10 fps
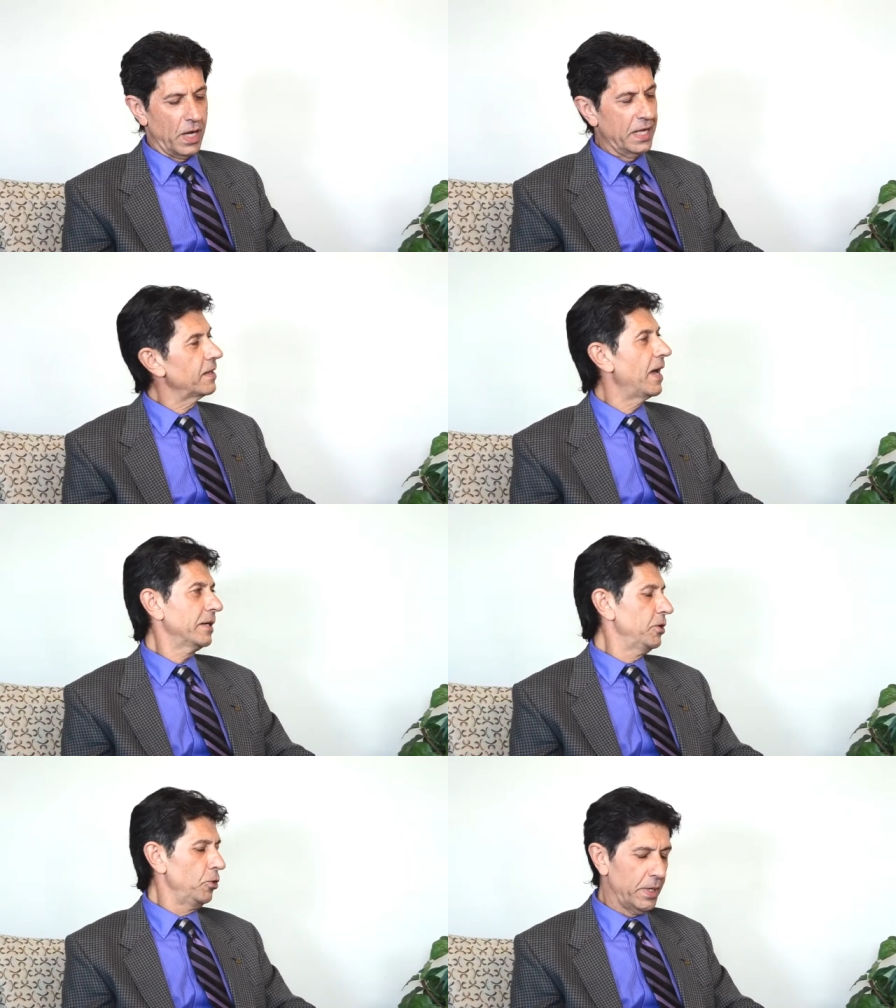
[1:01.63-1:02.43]
and
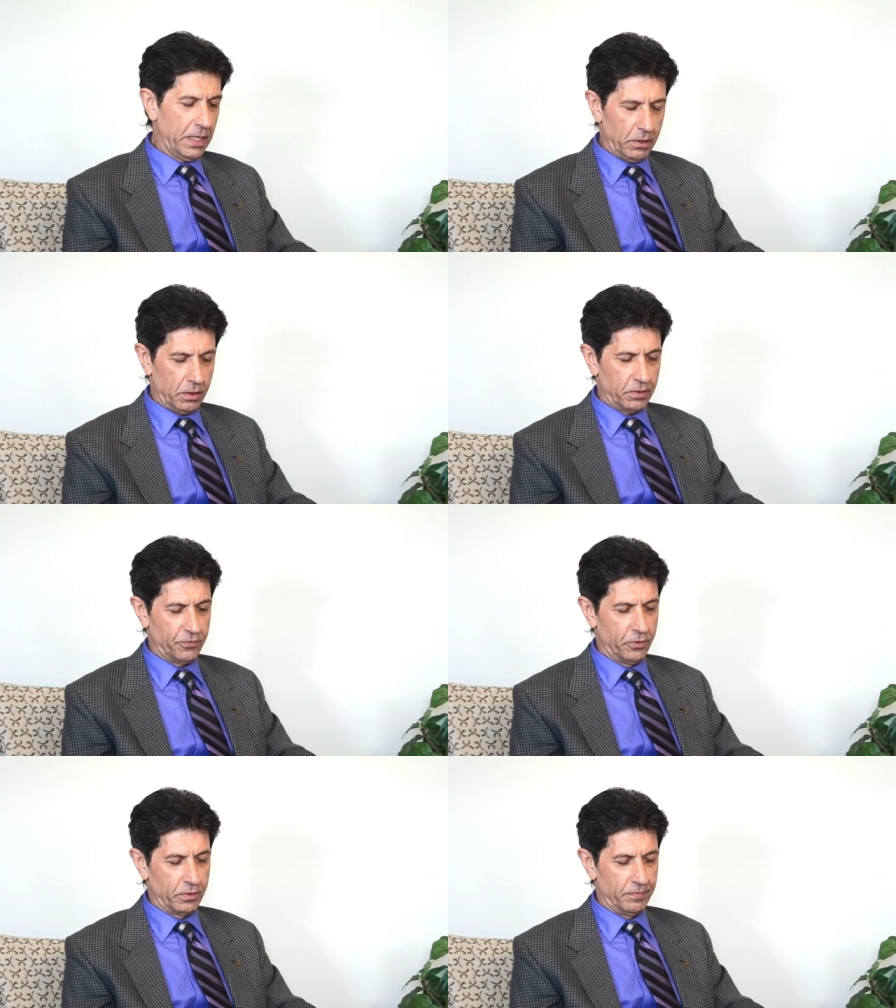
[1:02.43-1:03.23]
thank you Bahar
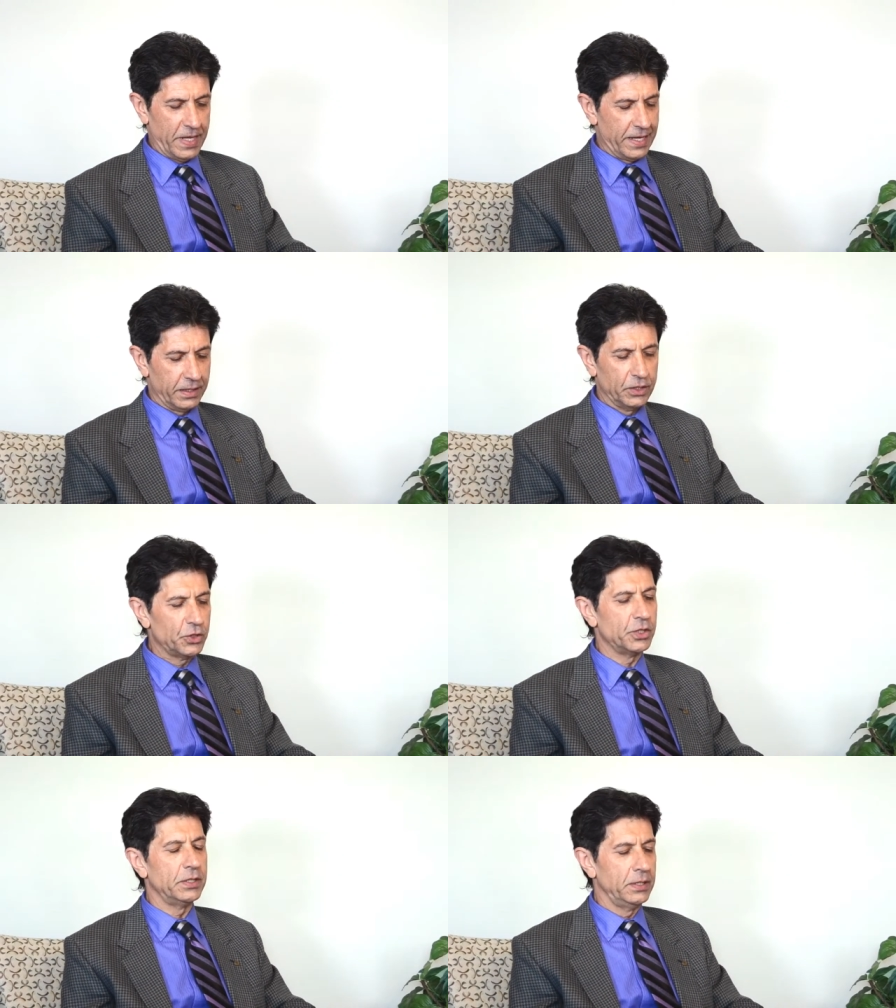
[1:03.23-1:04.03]
for
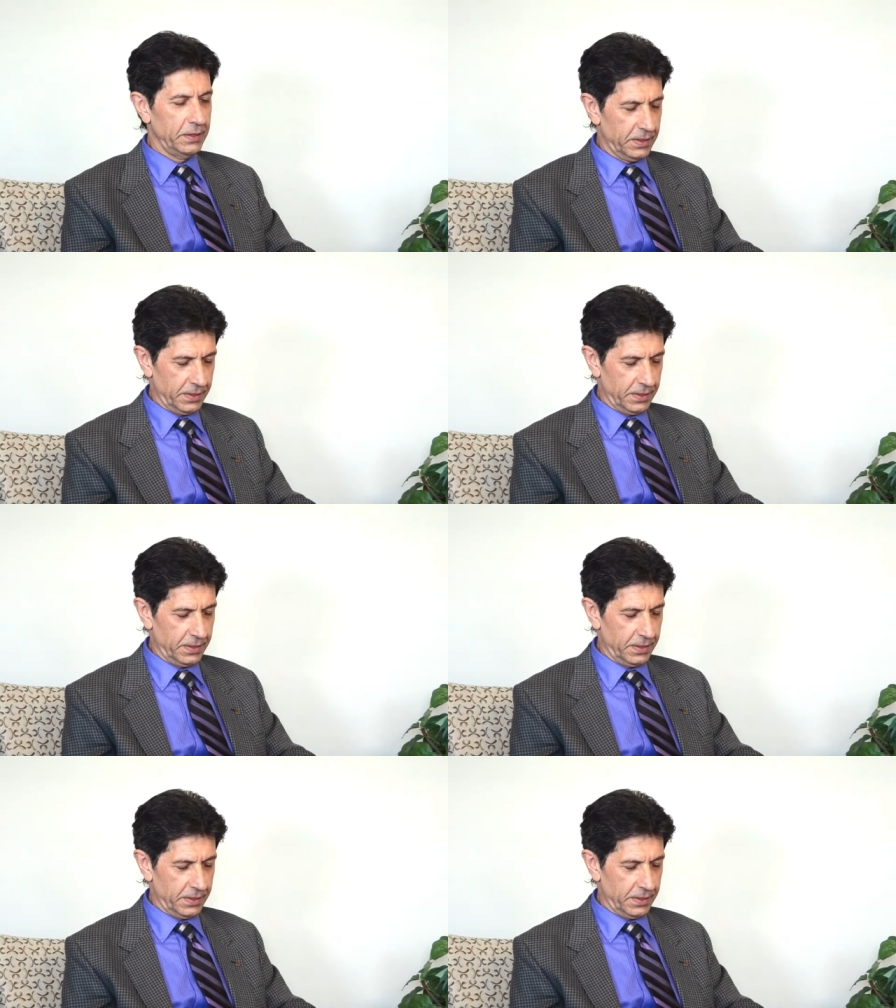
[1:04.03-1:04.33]
arranging this.